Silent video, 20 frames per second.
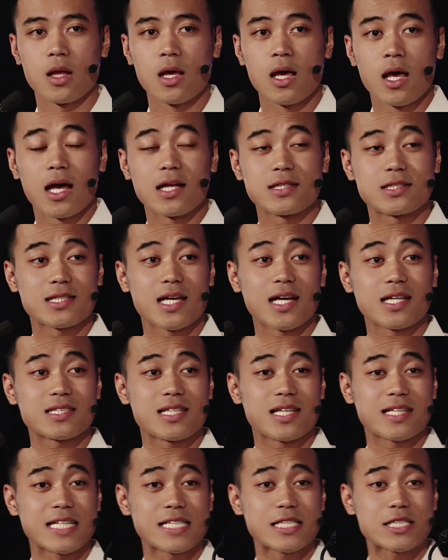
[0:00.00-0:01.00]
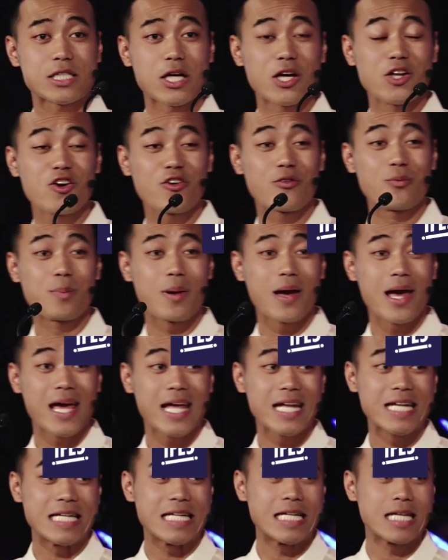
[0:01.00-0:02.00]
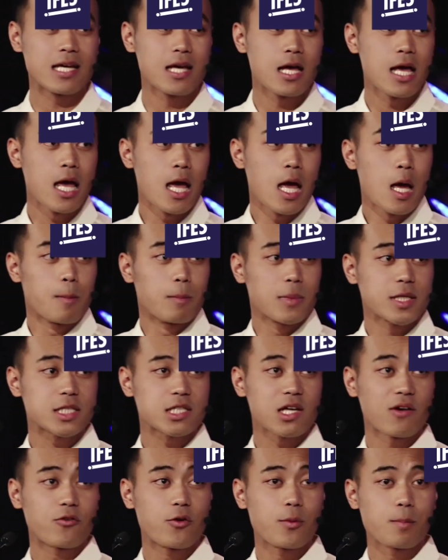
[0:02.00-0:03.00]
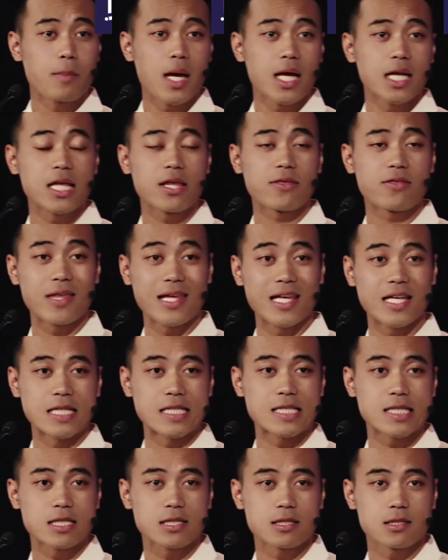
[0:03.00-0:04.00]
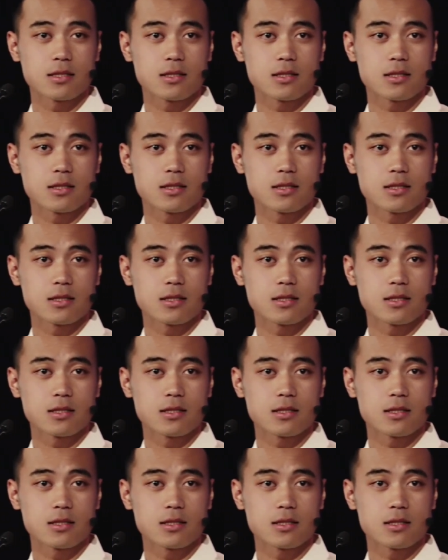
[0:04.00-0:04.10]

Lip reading: and says that the Son of Man must suffer many things,